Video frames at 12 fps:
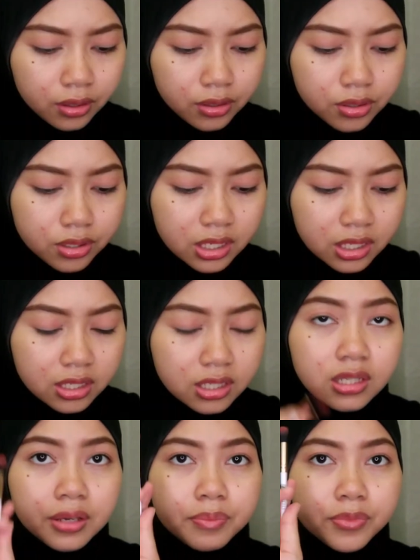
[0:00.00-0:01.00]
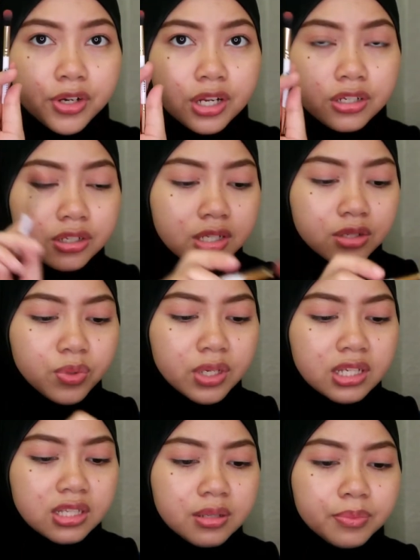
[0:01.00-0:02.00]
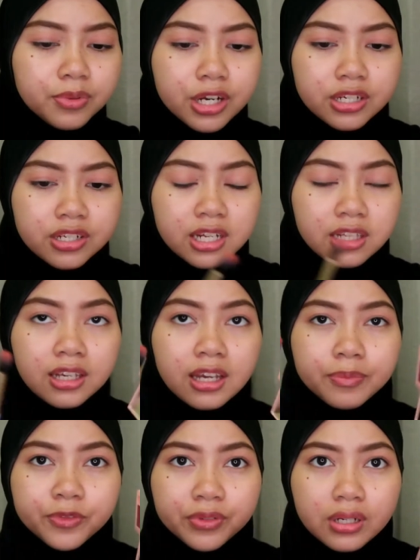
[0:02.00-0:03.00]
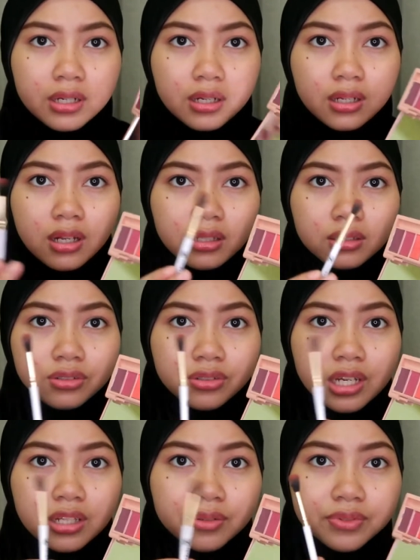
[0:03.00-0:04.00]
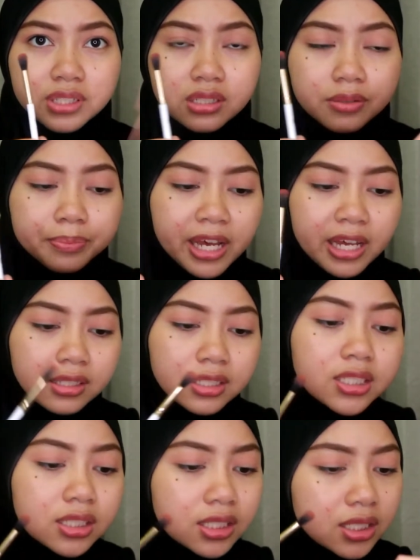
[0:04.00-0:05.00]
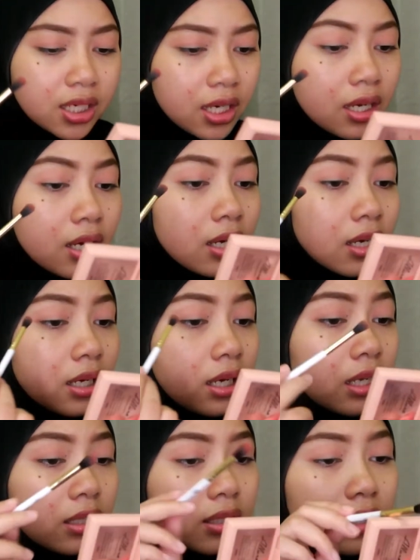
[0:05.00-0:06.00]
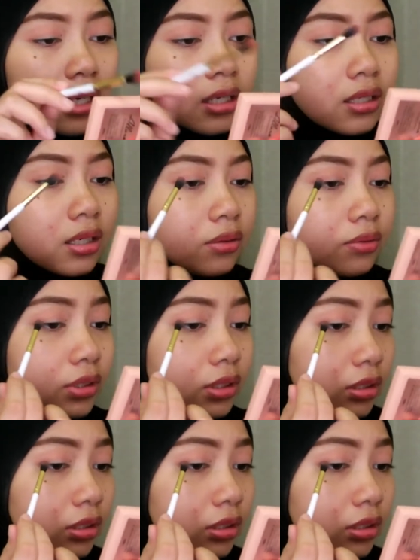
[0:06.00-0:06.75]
Using the same brush. This one is the brush that came together with the palette. And then I will